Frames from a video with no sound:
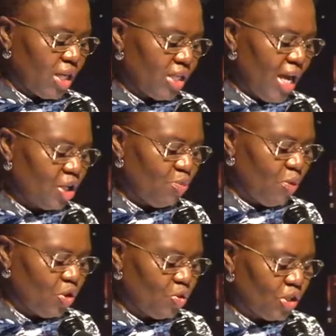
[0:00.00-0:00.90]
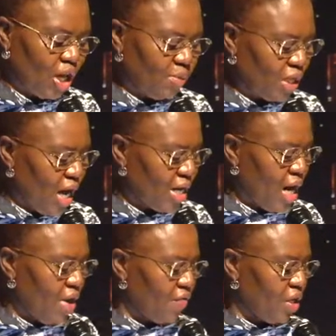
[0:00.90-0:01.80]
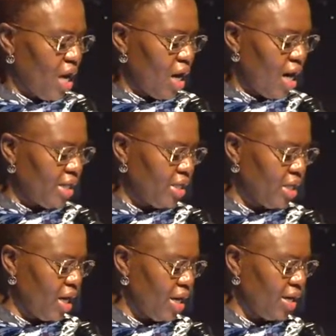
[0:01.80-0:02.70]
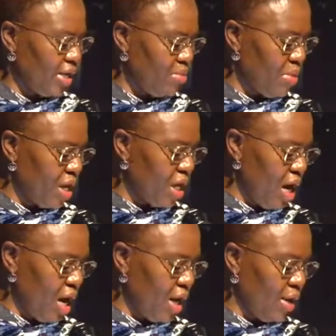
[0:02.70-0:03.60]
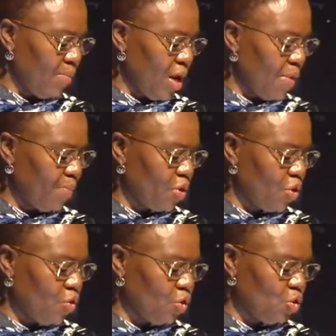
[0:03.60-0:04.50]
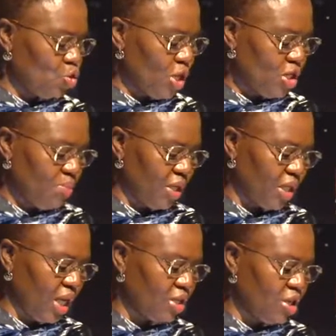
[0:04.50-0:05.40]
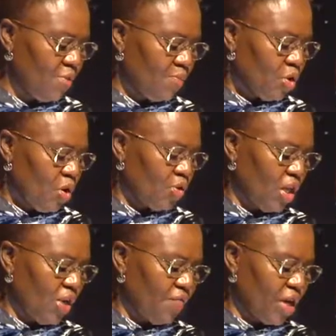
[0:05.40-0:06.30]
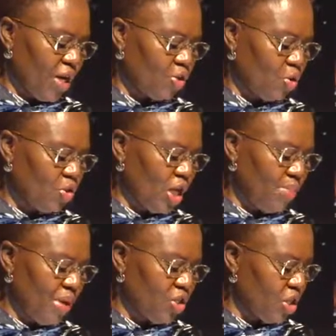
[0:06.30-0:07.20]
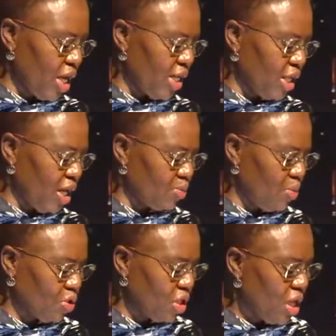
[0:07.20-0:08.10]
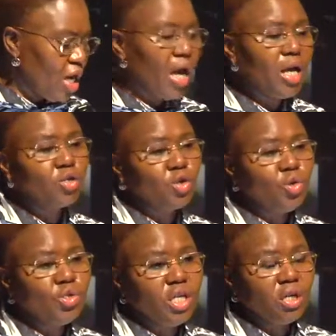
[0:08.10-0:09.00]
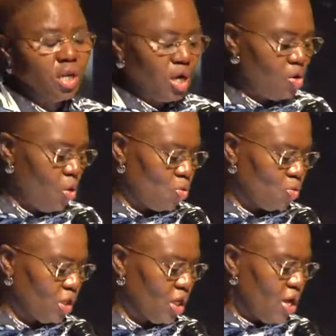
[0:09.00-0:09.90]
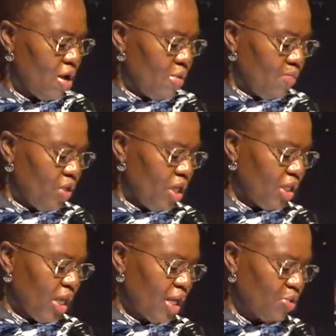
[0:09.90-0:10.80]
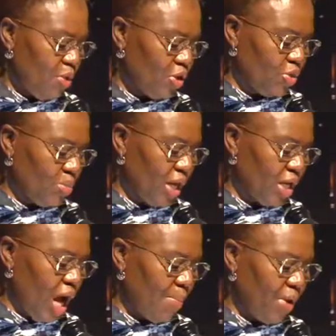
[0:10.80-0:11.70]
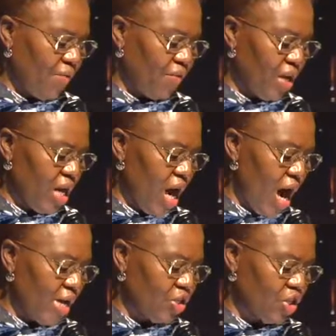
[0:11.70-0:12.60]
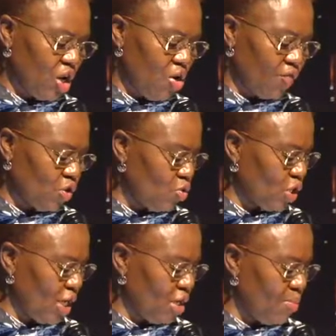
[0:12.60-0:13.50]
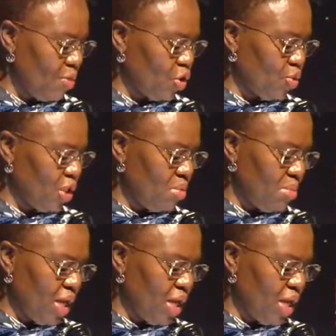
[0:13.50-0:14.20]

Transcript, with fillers: that exports to sub-Sahara Africa country currently make um, up close to 20% of South Africa's total merchandise export, excluding gold. These exports made up a very high share of total imports within